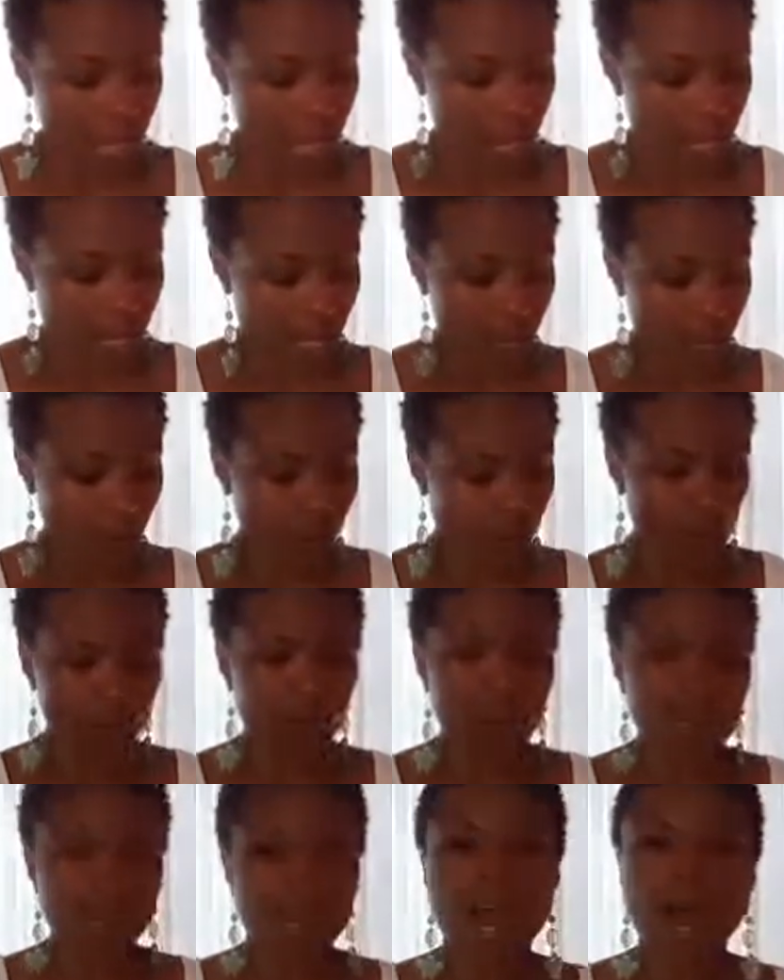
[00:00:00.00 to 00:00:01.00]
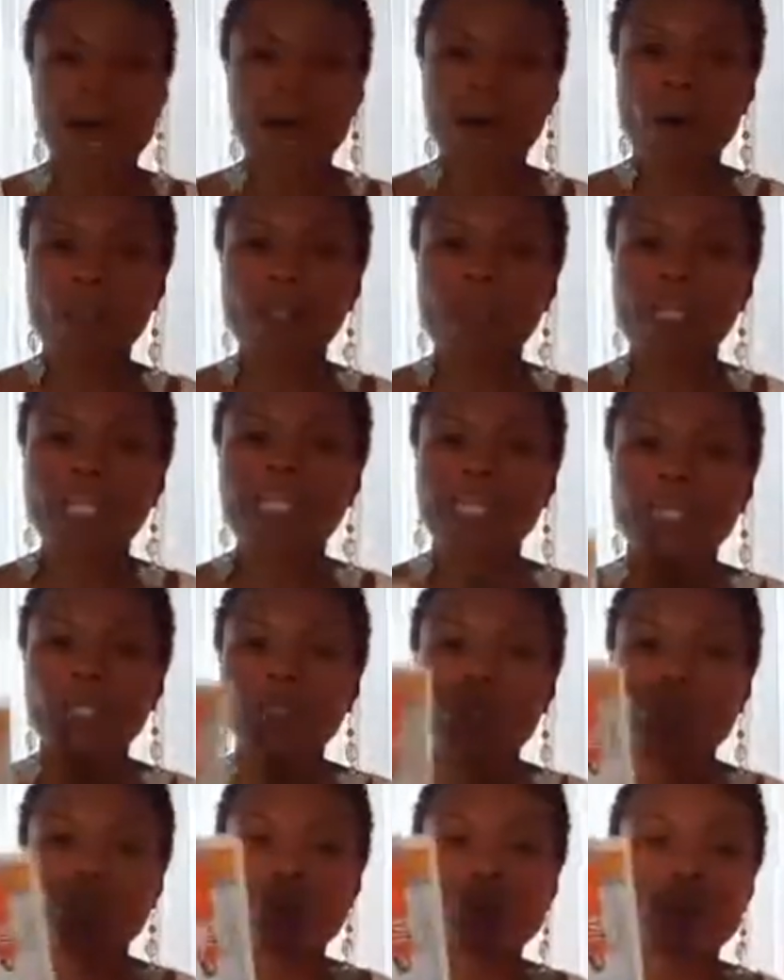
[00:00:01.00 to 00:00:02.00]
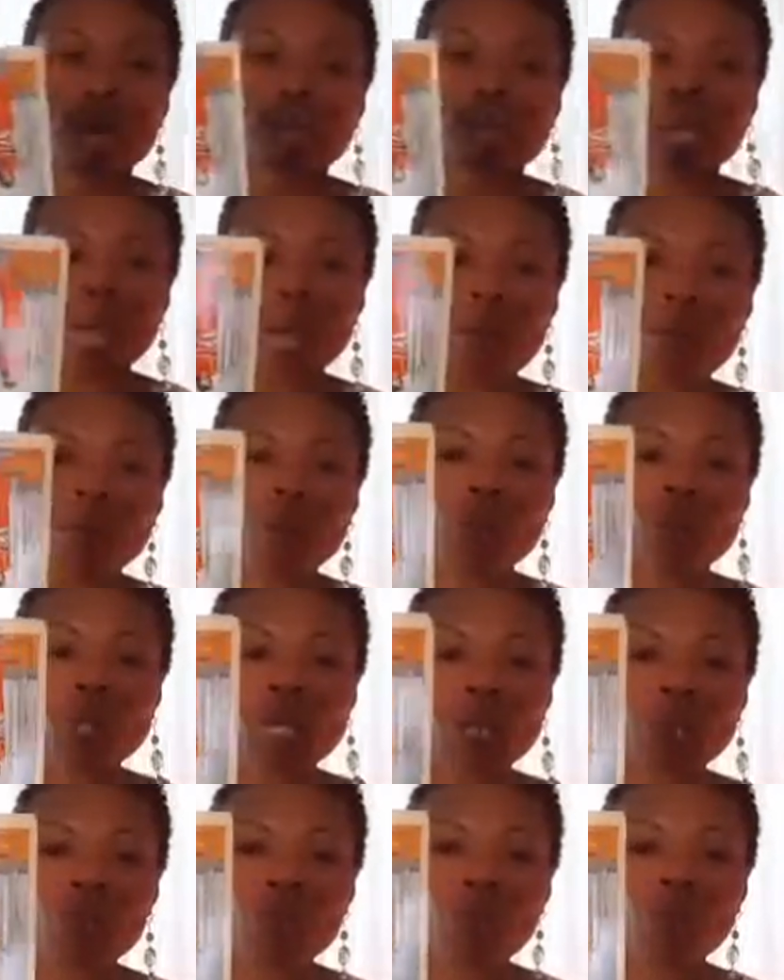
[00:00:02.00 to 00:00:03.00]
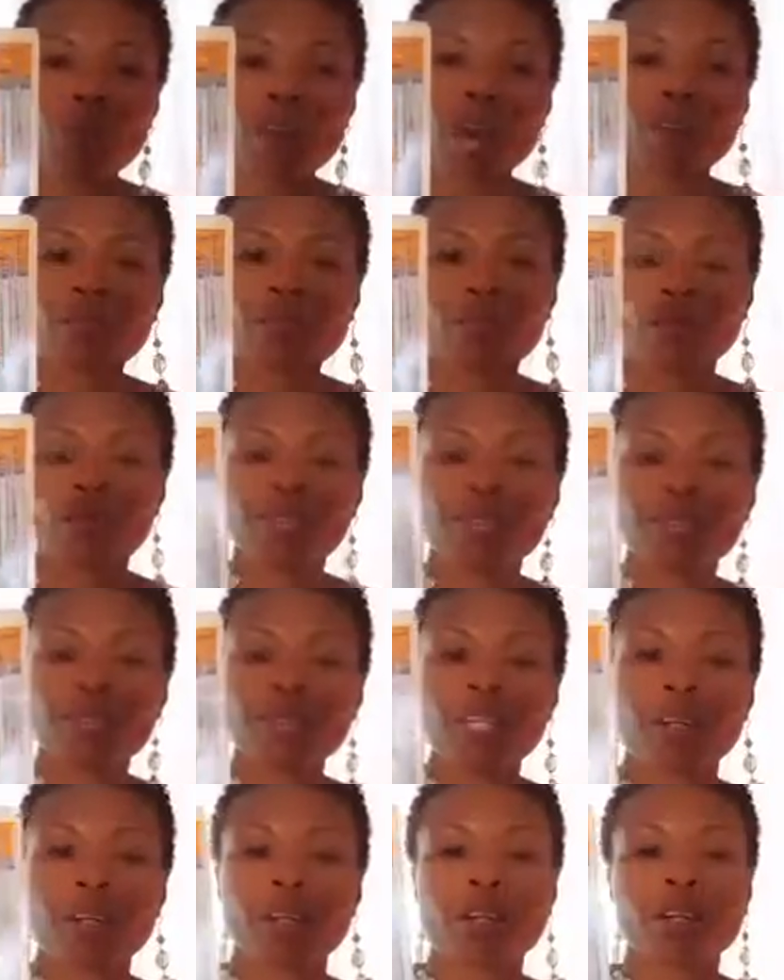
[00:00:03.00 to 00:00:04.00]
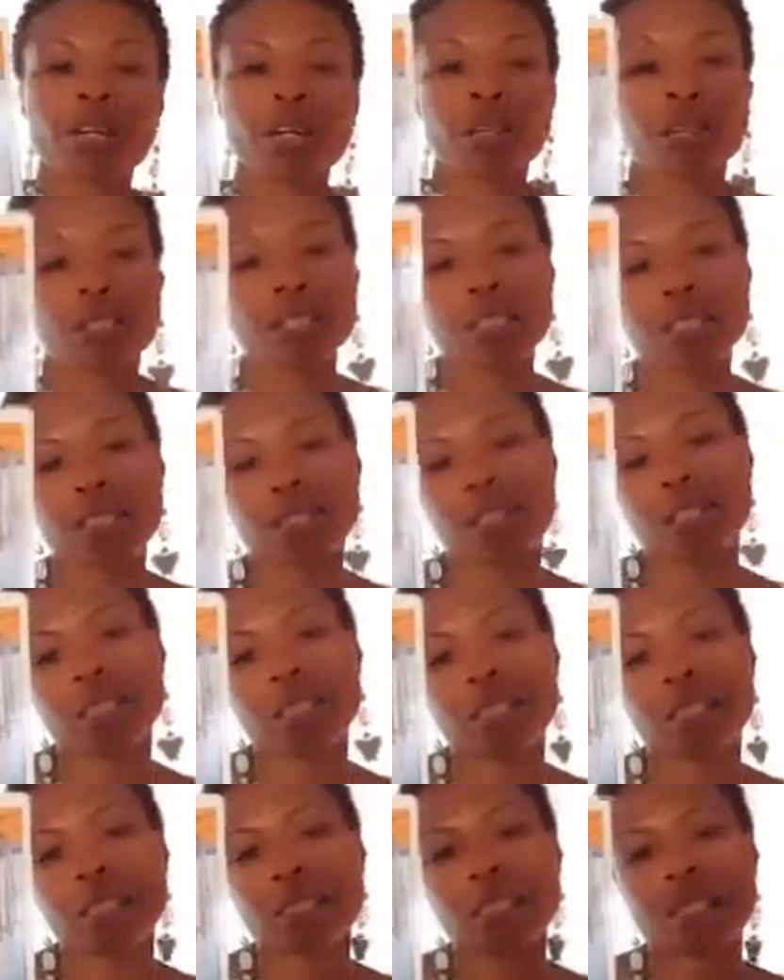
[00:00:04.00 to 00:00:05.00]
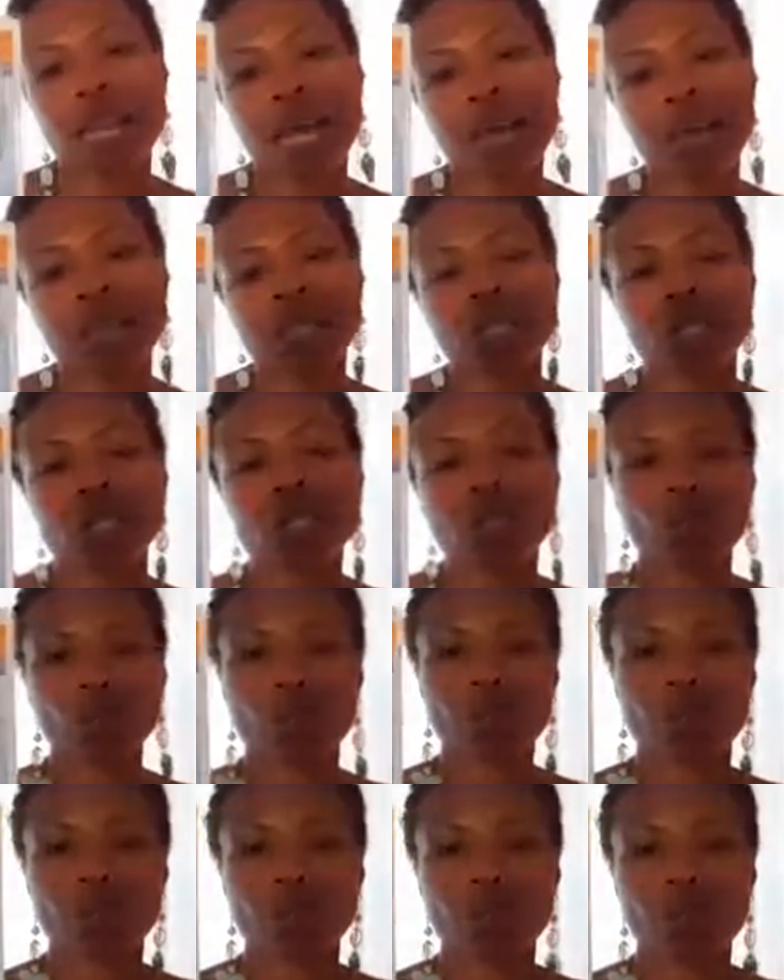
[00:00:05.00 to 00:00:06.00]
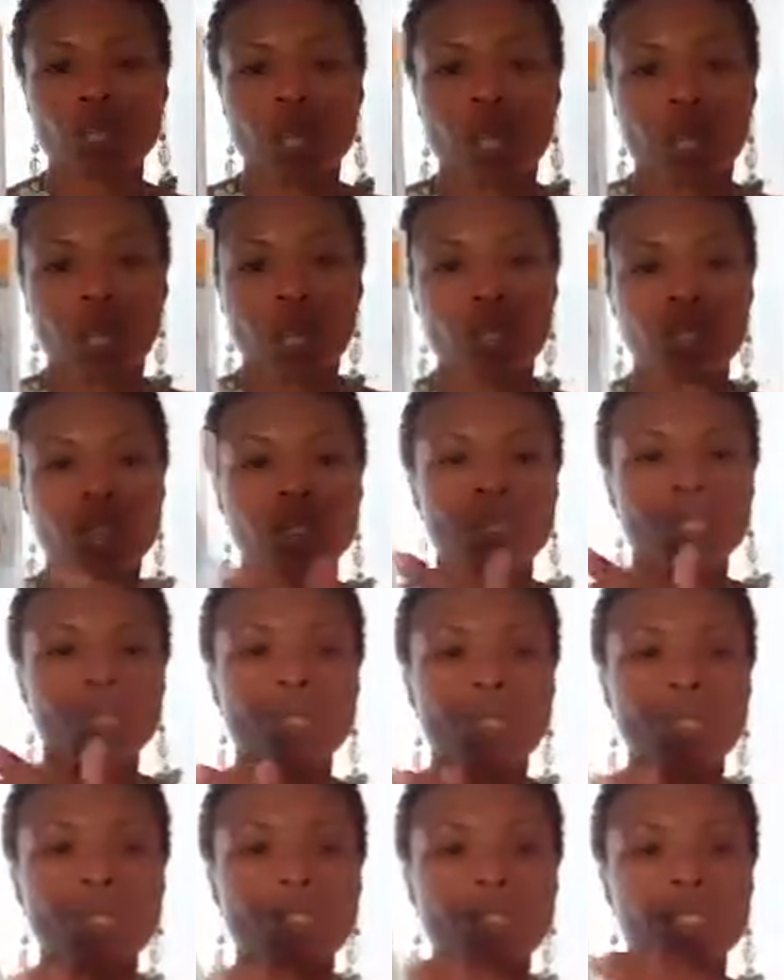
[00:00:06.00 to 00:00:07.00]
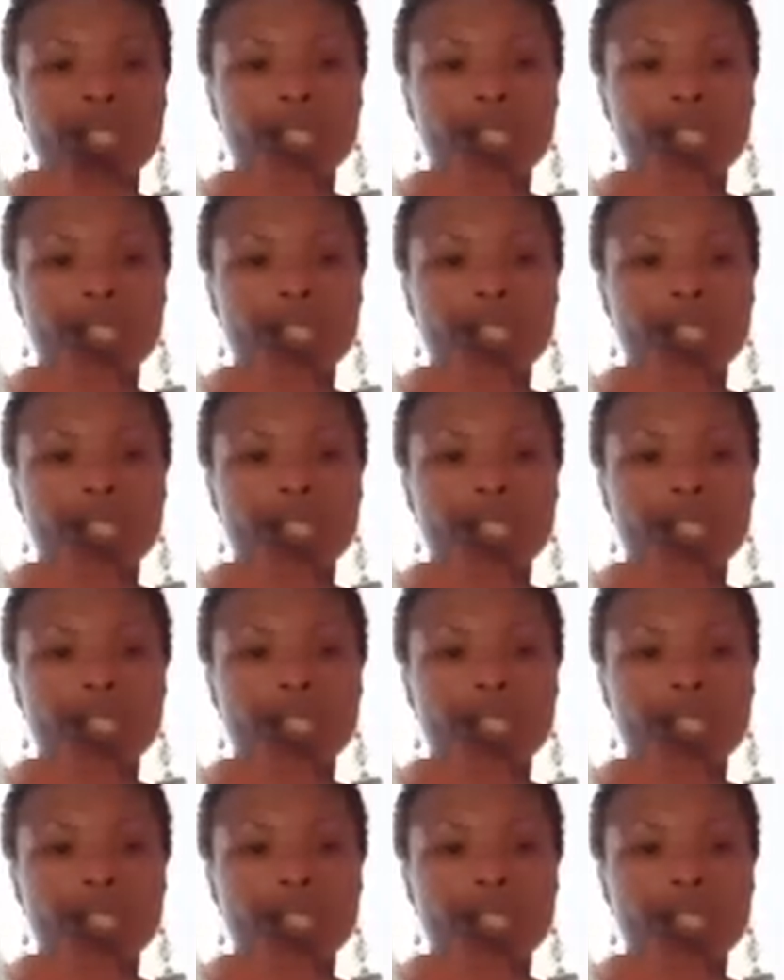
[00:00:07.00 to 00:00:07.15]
And with helping to do that, now we can move out of our fear. This is the Eight of Swords. And as you can